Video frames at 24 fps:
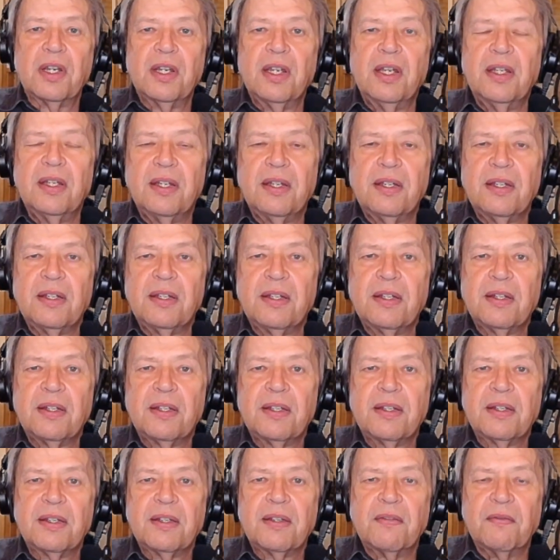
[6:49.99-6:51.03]
But when we talk
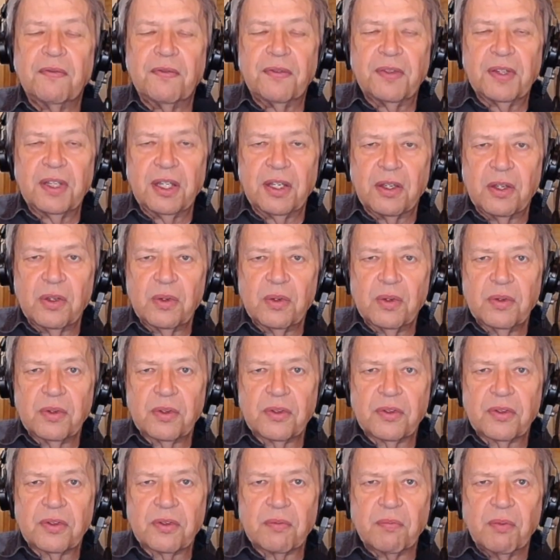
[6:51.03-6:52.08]
about balance, we
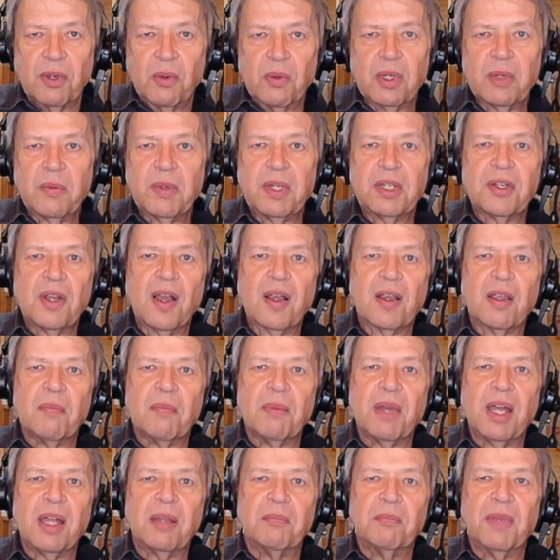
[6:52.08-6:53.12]
take those
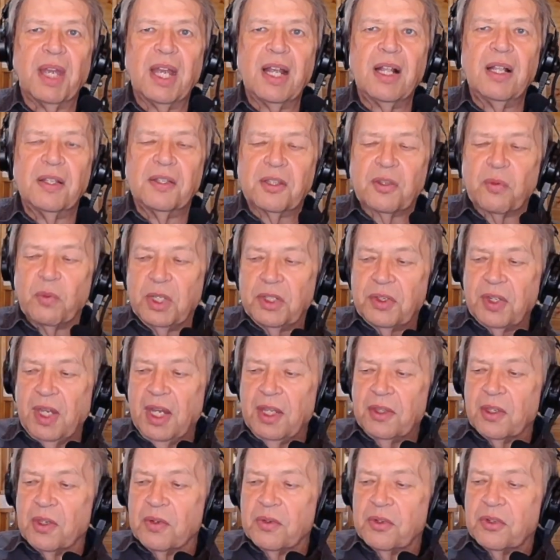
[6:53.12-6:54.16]
past
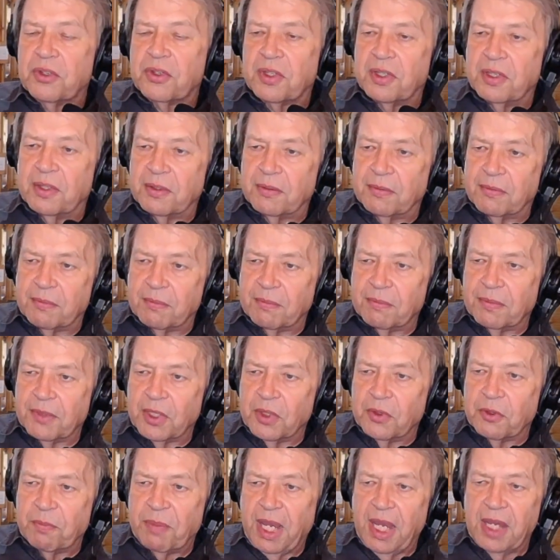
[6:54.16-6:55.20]
experiences that were very difficult and
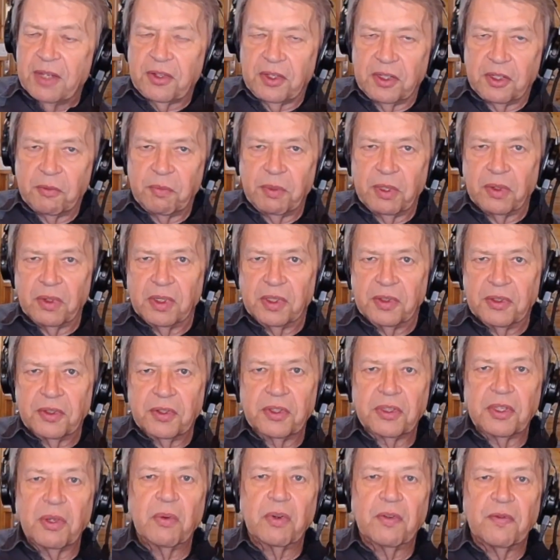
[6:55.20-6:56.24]
challenging.
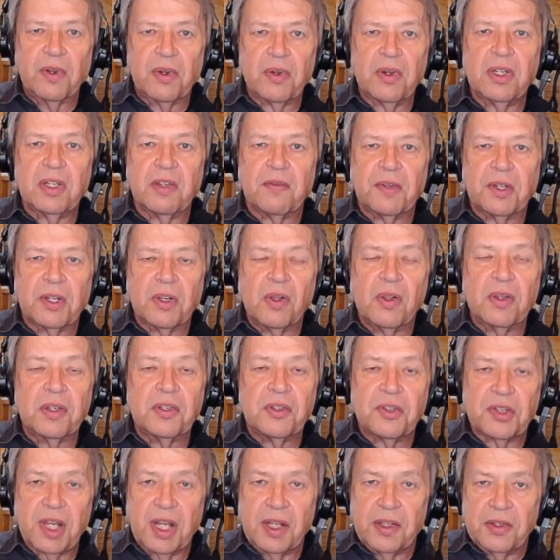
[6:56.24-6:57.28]
We've taken the
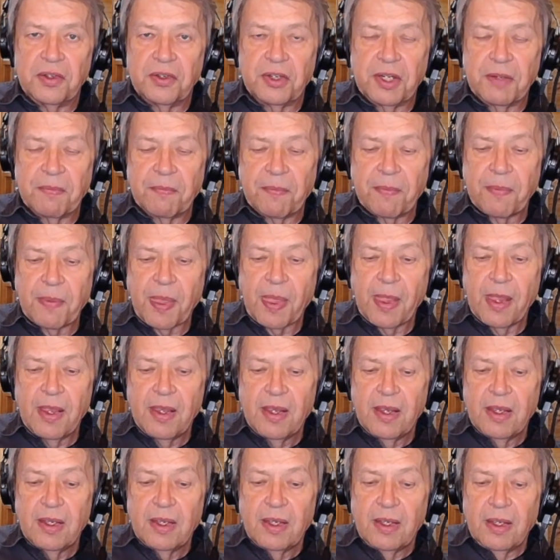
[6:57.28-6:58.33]
rejection, the hurt,
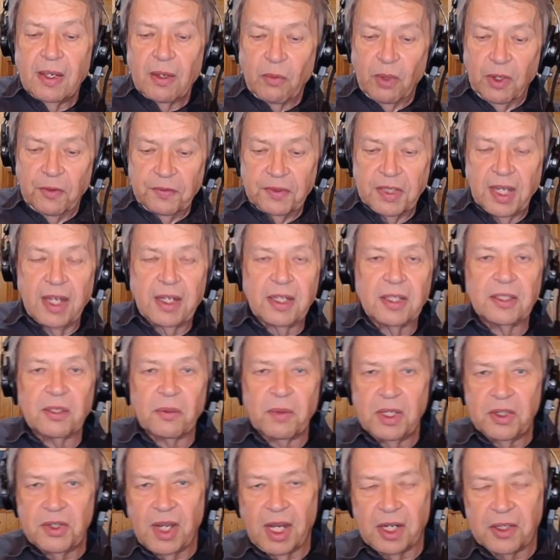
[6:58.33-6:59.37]
the
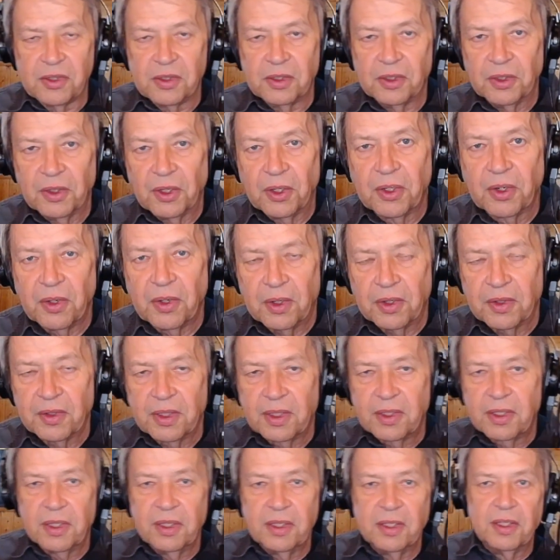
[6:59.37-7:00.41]
hateful things that people have
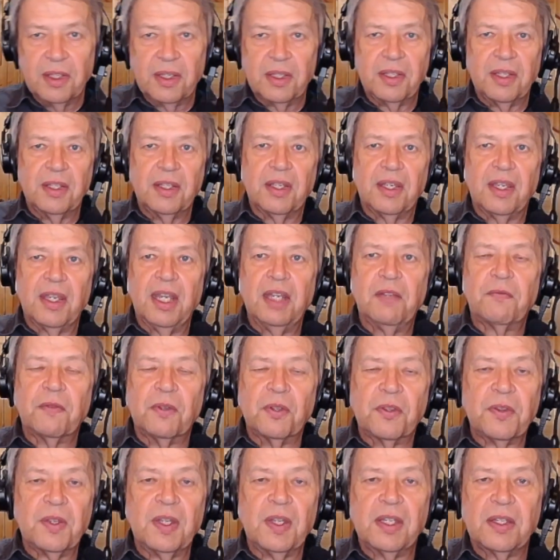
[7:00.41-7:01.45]
said to us, the times that
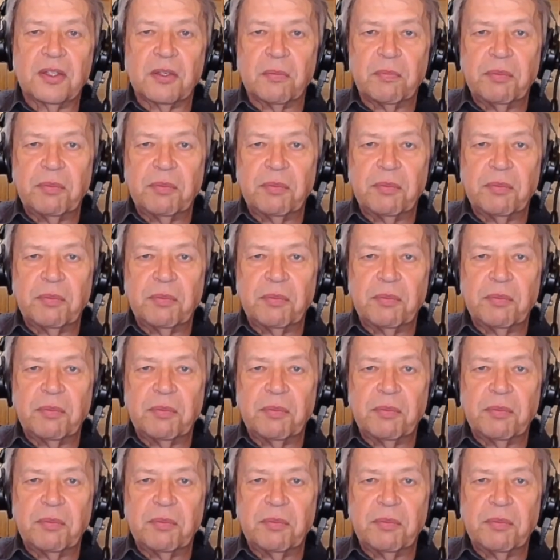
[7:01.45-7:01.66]
we were